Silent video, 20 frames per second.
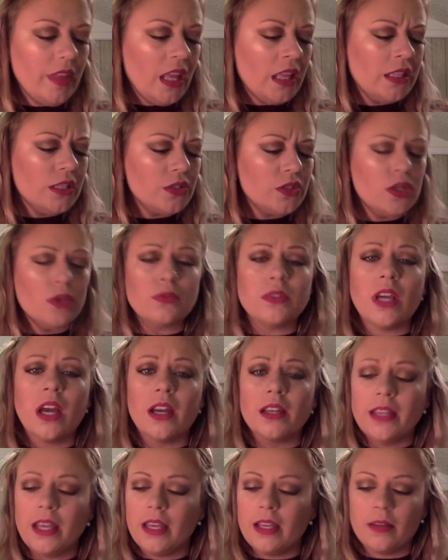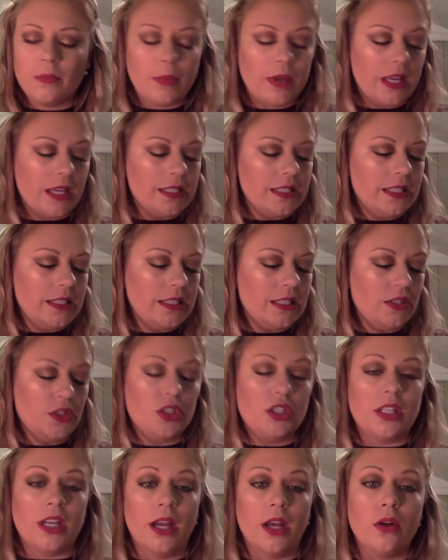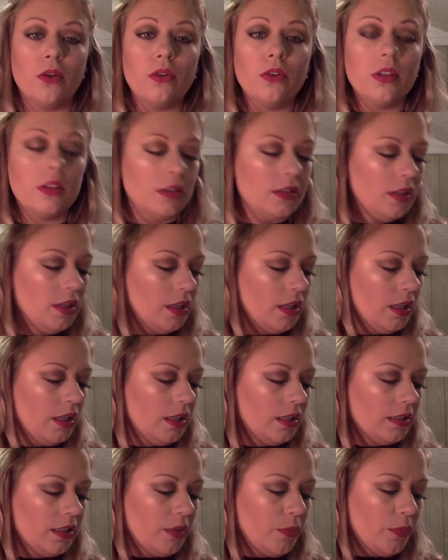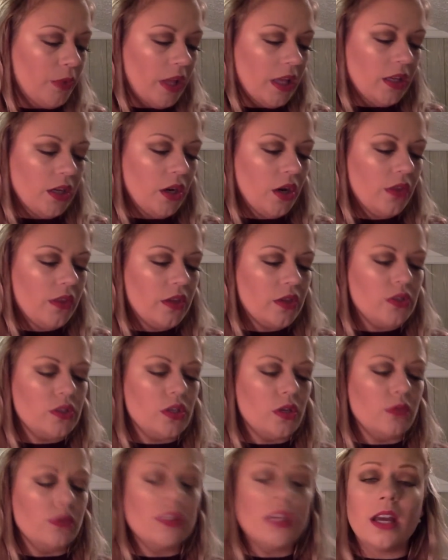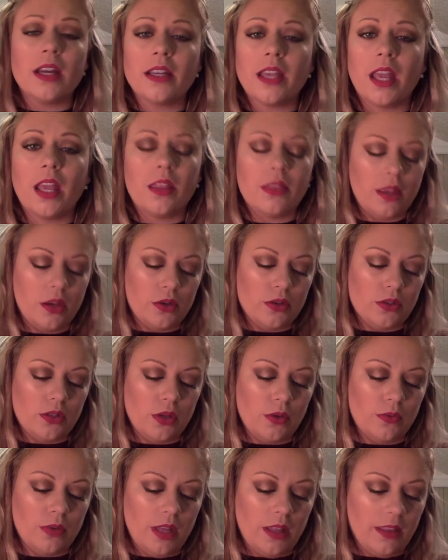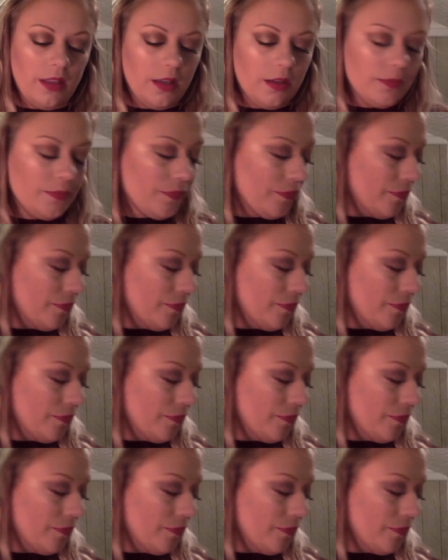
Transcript: There's no tugging because it's a gel lip liner. There's no tugging. There's no nothing.